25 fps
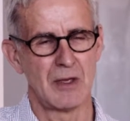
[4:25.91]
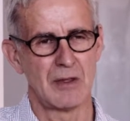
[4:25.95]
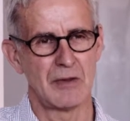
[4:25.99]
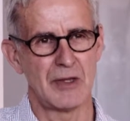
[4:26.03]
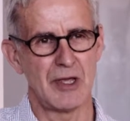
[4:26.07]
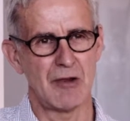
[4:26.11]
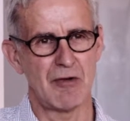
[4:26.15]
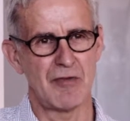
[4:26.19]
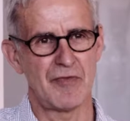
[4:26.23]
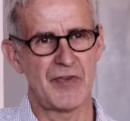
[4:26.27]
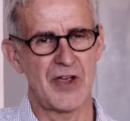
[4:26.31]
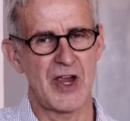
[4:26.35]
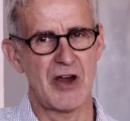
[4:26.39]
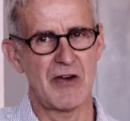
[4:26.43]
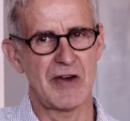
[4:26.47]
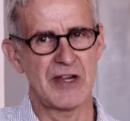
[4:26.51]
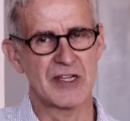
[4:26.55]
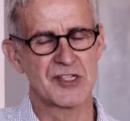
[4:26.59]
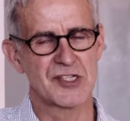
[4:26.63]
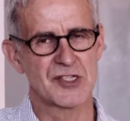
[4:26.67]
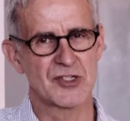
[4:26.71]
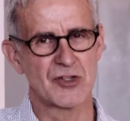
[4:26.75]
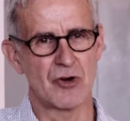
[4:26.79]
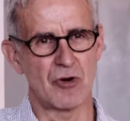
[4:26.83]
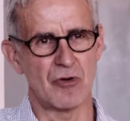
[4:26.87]
there are
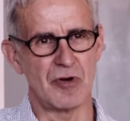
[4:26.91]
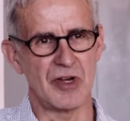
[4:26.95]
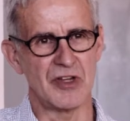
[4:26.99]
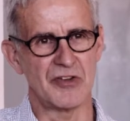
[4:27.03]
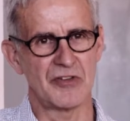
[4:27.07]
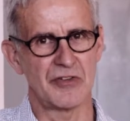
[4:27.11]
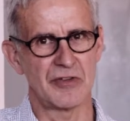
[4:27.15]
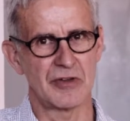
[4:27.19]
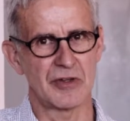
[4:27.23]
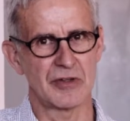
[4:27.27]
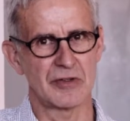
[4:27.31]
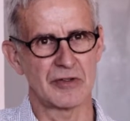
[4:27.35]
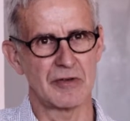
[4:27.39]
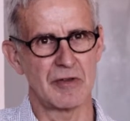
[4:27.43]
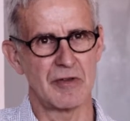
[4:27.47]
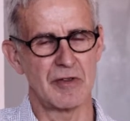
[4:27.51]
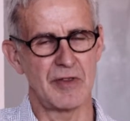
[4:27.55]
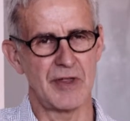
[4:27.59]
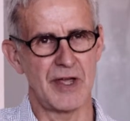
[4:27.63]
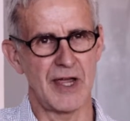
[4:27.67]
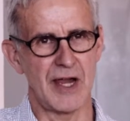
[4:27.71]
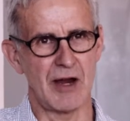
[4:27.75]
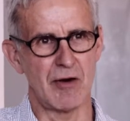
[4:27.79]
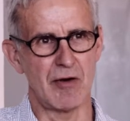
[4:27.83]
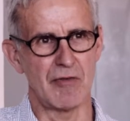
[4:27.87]
various stories
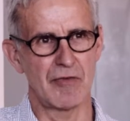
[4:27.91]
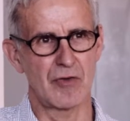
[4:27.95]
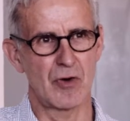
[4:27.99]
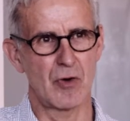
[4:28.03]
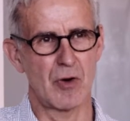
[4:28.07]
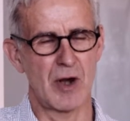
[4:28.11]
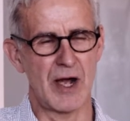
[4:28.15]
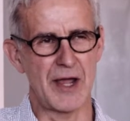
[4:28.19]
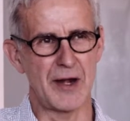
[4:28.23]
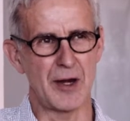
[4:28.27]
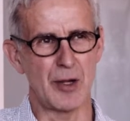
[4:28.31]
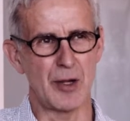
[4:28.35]
there of quite